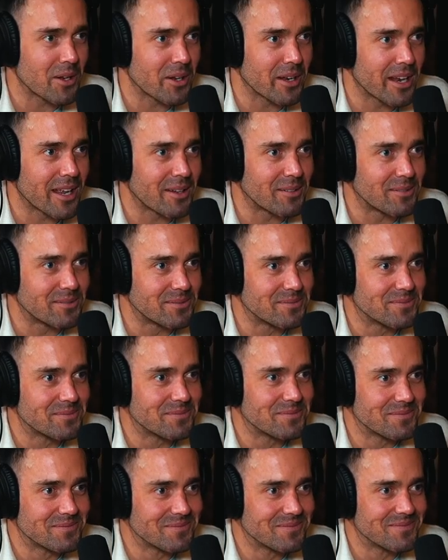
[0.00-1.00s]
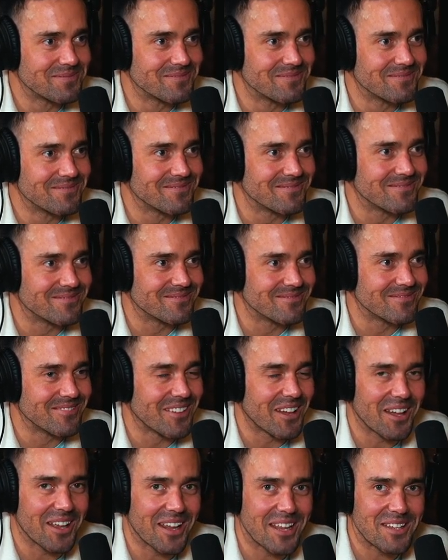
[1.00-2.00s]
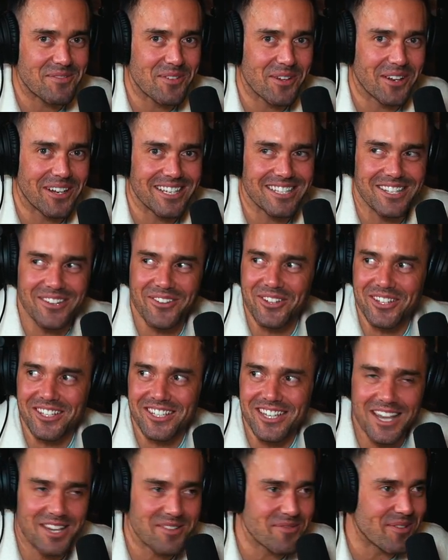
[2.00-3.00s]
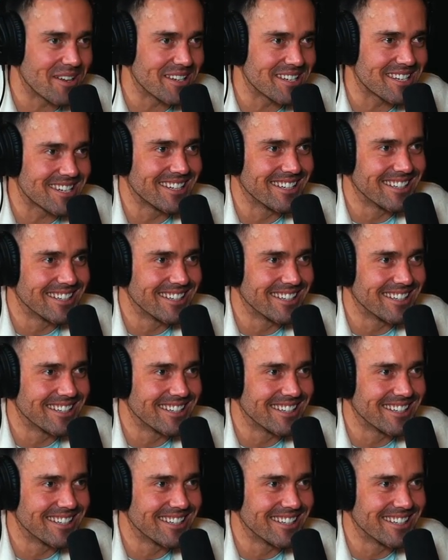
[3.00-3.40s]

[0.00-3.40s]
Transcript: I look now. Like, let's be honest, I wouldn't change much.